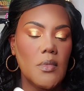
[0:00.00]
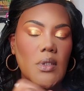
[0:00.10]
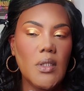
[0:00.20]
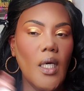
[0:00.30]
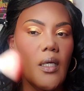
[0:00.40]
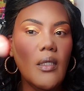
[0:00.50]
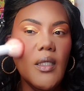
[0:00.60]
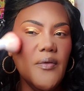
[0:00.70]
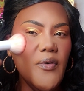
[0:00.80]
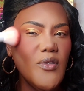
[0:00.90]
Stay out of
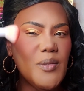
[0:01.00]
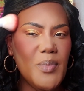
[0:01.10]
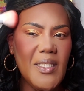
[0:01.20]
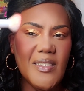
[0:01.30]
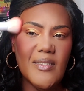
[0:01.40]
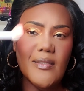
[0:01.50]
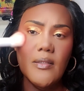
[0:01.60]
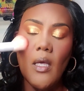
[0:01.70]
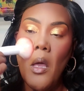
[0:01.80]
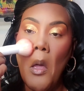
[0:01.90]
other folks' business.
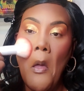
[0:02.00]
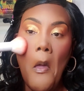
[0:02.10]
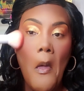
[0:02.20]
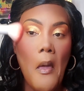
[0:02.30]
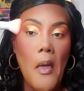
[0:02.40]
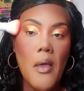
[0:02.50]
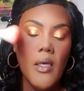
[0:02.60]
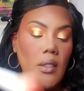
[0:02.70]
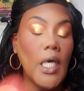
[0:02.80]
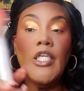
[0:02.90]

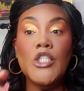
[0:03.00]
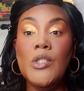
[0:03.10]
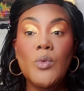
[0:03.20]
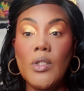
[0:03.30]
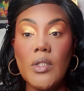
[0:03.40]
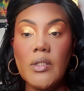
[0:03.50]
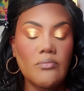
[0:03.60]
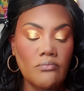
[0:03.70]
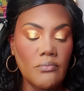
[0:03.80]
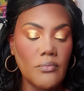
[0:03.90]
Not that she was.
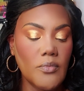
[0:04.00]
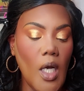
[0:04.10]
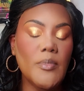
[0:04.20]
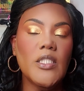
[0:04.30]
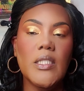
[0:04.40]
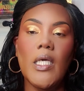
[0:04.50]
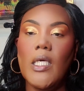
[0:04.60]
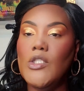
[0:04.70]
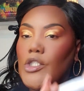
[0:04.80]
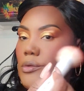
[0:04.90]
I'm just saying
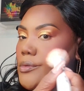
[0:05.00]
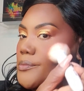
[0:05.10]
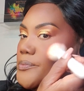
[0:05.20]
in general.